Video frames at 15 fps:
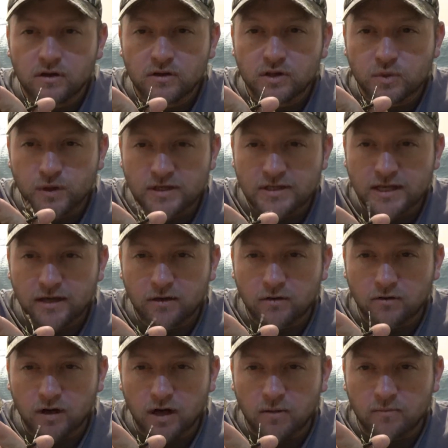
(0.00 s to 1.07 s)
twin tail
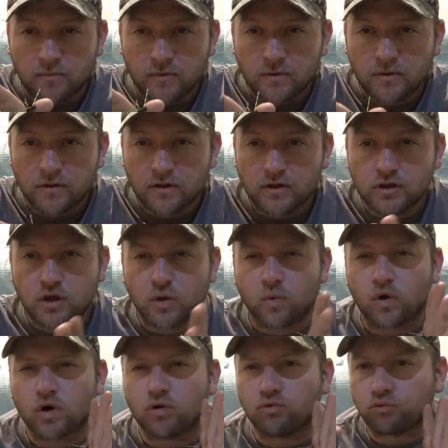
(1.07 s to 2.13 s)
grub, it's going to
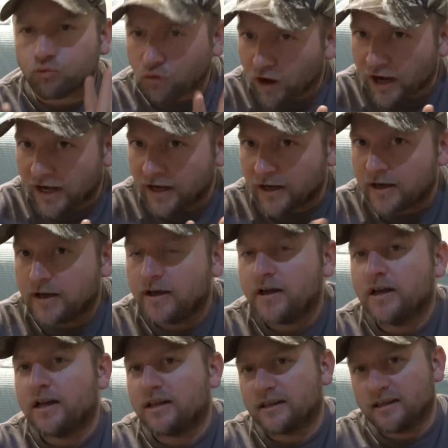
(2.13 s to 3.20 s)
work great.
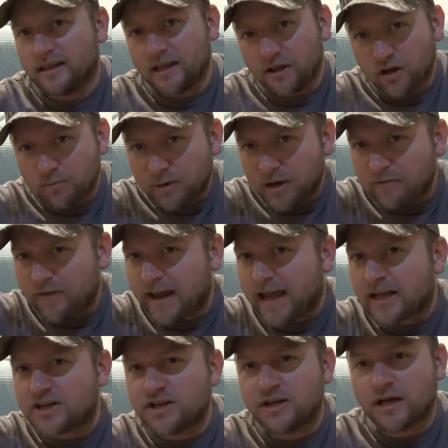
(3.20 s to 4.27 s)
A little bit of
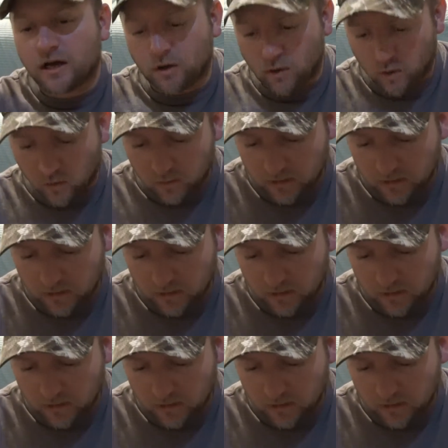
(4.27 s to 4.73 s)
action, not a whole